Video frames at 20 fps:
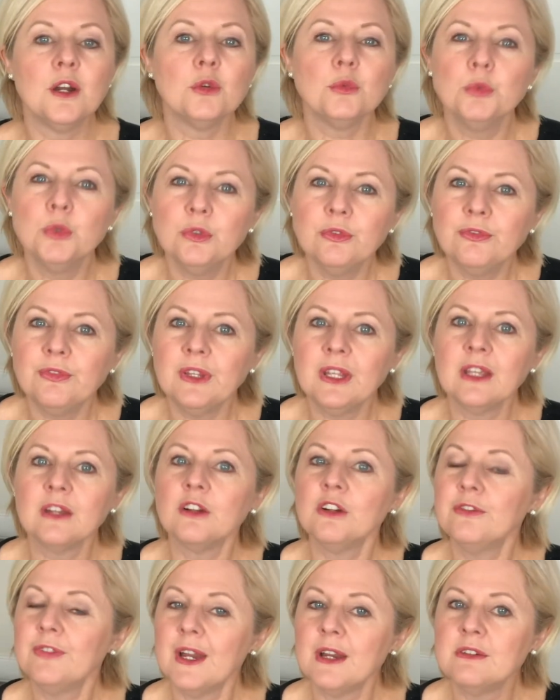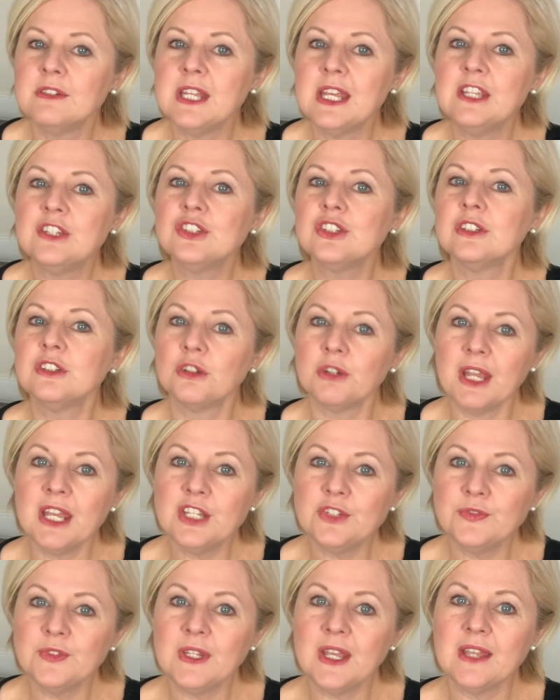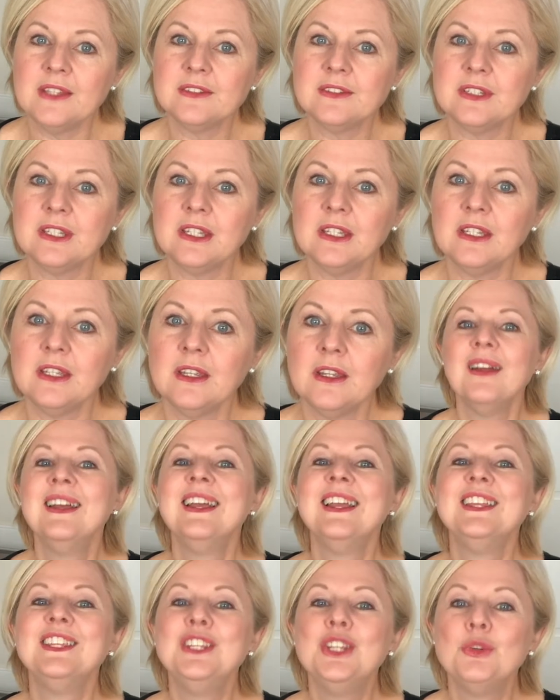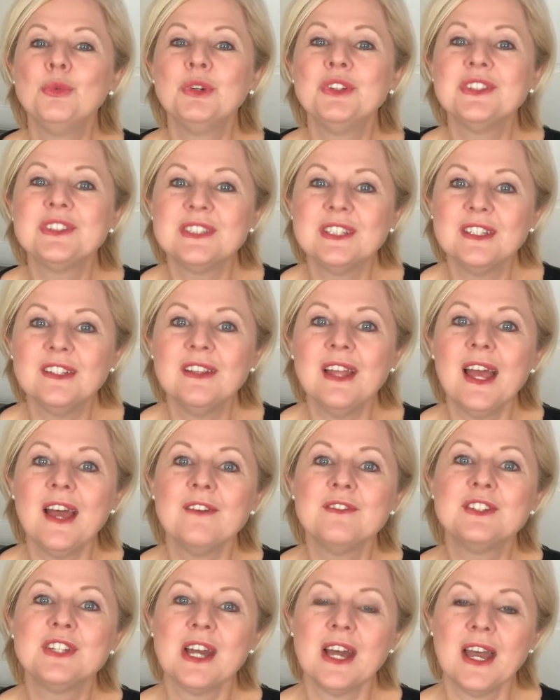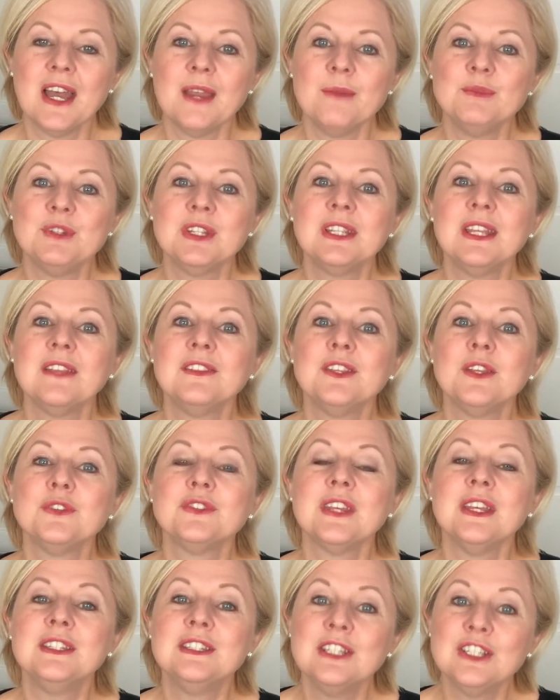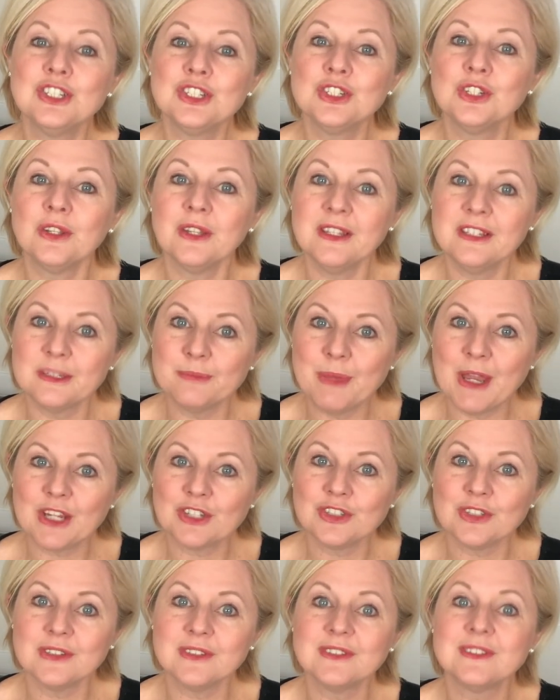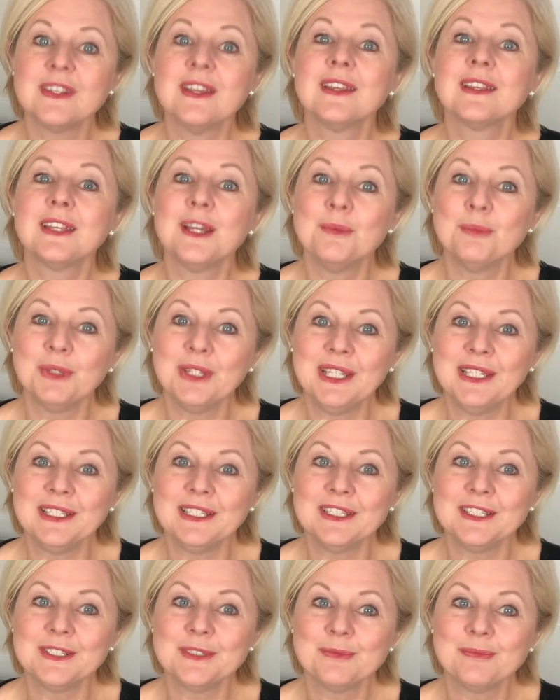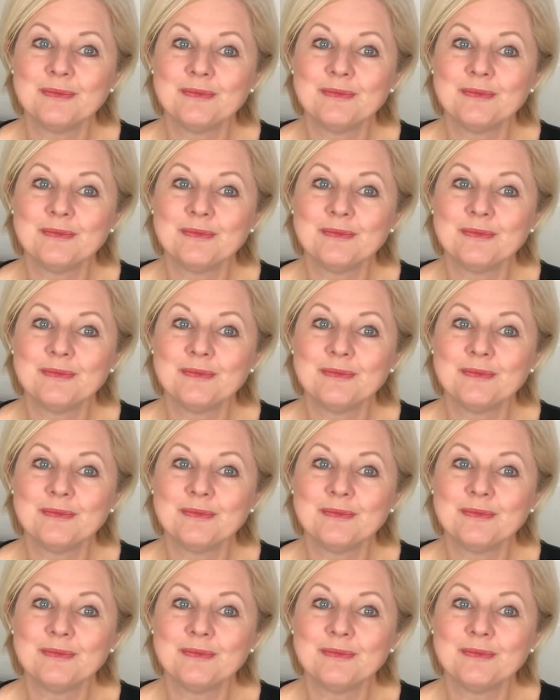roofing or foundation or HVAC, you will still have time to get those additional inspections completed.